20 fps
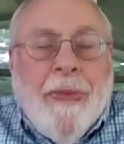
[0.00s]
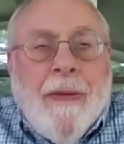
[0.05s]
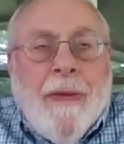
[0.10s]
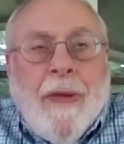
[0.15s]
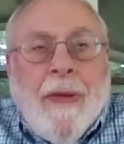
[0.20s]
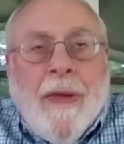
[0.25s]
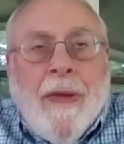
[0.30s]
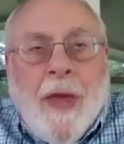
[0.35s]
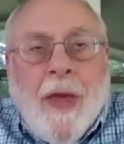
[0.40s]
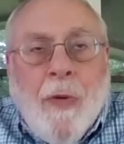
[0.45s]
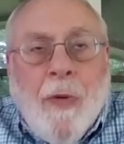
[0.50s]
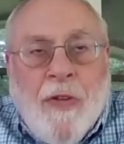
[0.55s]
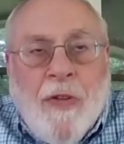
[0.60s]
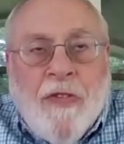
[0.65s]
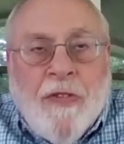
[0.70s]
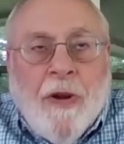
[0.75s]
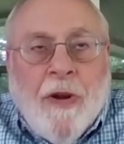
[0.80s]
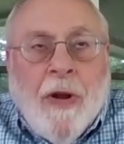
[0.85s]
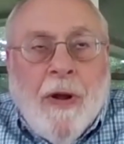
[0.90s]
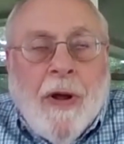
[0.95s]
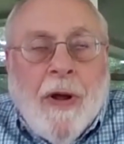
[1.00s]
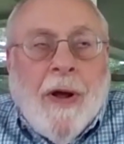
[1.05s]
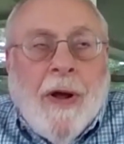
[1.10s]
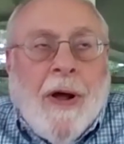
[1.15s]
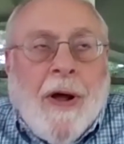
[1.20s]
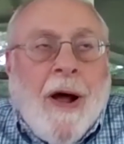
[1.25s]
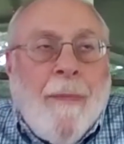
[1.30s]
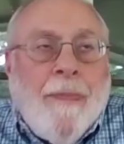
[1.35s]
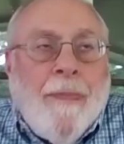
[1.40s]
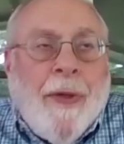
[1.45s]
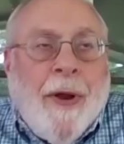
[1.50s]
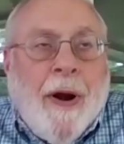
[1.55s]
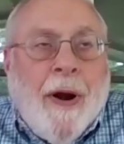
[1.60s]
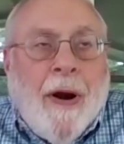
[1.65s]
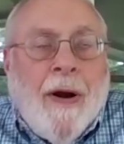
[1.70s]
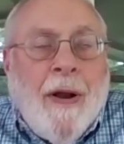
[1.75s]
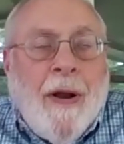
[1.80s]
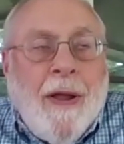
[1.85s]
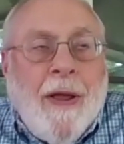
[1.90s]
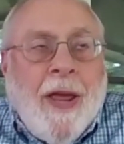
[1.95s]
he was up
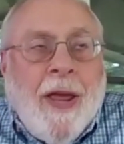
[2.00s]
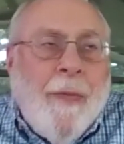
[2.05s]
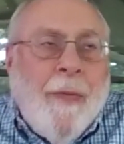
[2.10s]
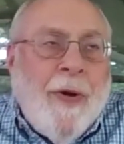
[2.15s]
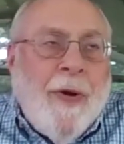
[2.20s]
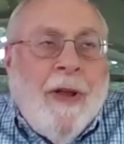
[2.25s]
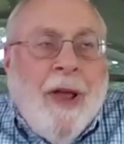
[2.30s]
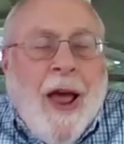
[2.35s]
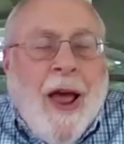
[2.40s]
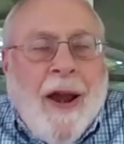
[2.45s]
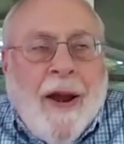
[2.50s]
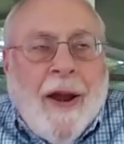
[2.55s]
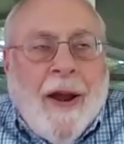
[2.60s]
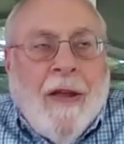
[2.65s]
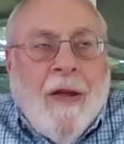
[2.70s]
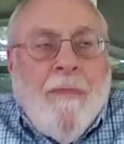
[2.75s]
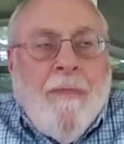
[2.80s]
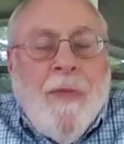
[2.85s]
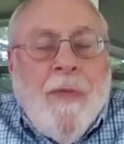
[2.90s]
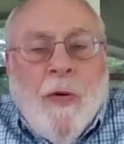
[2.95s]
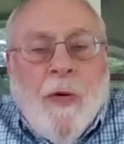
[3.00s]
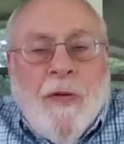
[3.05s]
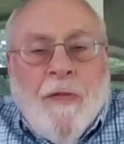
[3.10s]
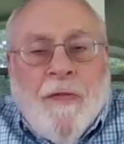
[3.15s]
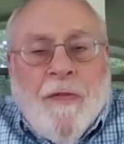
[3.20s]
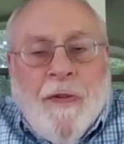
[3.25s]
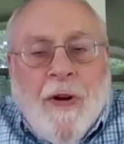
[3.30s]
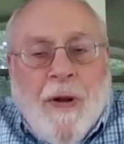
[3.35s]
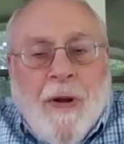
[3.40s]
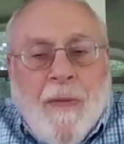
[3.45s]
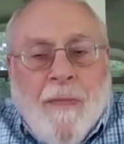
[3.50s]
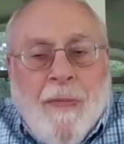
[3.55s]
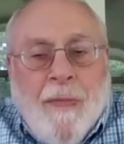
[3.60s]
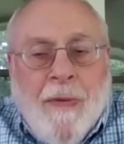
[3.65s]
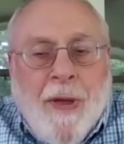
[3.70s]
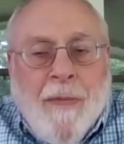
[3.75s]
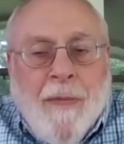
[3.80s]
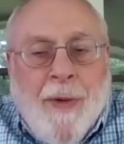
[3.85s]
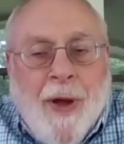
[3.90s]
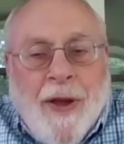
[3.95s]
there, he would kind of commute
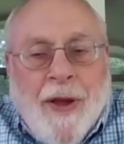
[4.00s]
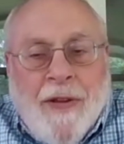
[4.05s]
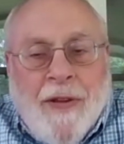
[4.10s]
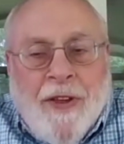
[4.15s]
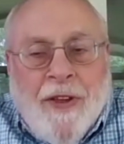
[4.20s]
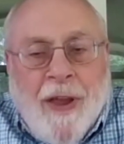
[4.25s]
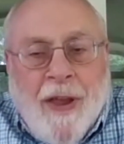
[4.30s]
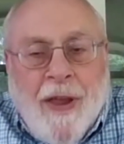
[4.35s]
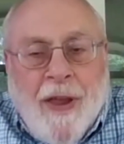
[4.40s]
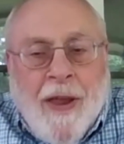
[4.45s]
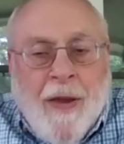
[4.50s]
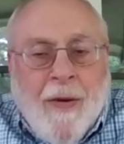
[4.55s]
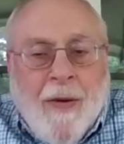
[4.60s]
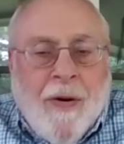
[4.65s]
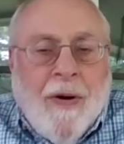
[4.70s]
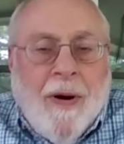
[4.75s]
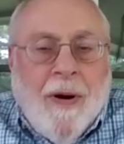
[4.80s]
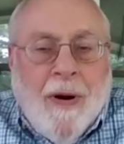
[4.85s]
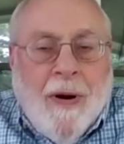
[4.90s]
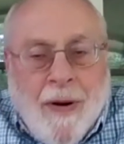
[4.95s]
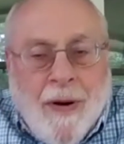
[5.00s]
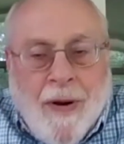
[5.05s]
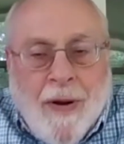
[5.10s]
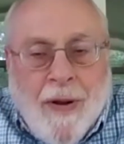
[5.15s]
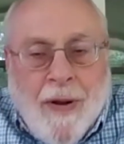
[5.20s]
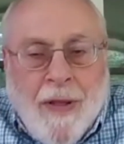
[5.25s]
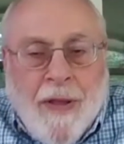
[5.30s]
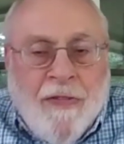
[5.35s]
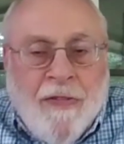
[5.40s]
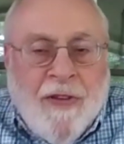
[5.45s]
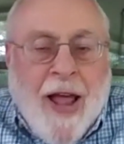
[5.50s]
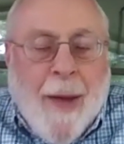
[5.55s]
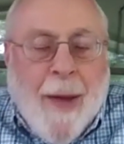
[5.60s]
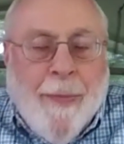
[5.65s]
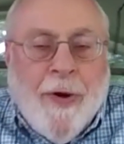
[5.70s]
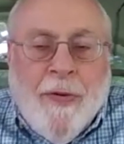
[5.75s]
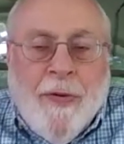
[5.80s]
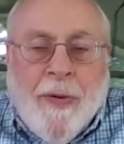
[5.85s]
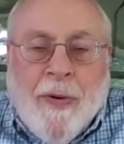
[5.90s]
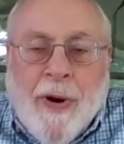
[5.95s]
from MIT or his
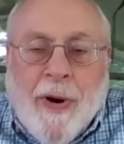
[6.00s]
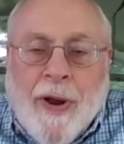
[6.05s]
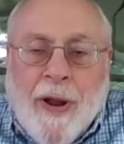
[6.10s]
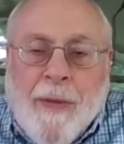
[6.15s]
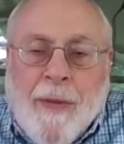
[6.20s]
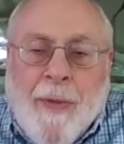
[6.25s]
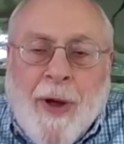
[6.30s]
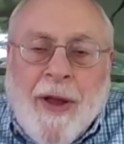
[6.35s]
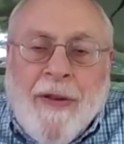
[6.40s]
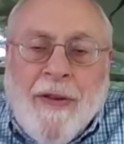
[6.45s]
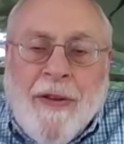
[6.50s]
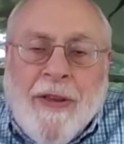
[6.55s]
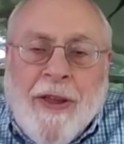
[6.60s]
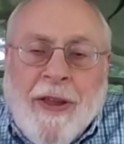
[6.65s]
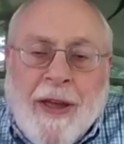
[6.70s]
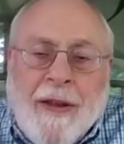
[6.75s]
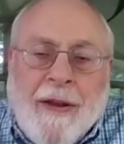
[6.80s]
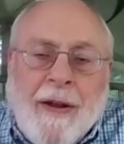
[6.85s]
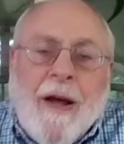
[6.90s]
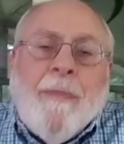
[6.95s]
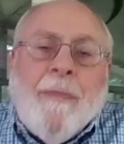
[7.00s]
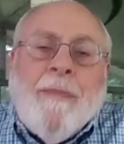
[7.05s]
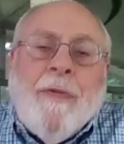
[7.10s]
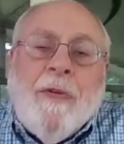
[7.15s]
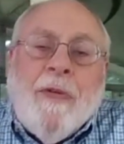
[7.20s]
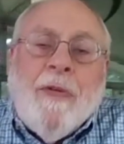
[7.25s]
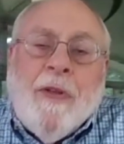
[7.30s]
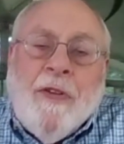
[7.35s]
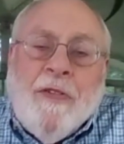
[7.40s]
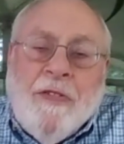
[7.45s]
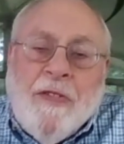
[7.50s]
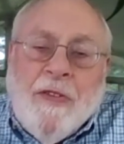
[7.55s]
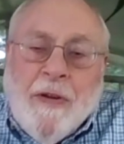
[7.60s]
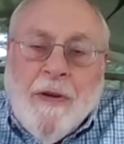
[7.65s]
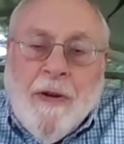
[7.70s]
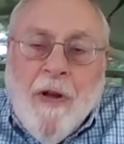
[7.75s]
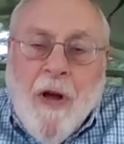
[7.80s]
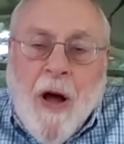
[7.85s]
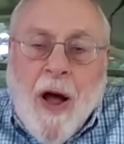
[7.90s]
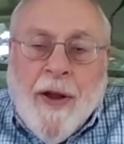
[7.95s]
laboratory at MIT and up to this
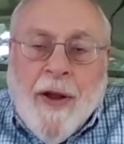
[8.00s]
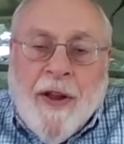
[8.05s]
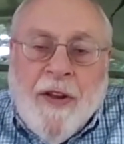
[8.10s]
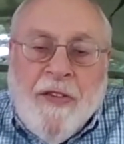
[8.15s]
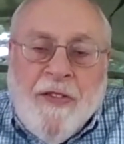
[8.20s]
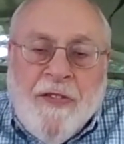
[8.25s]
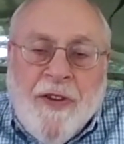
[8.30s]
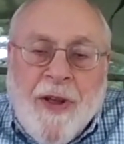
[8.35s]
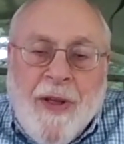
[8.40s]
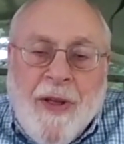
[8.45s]
cottage.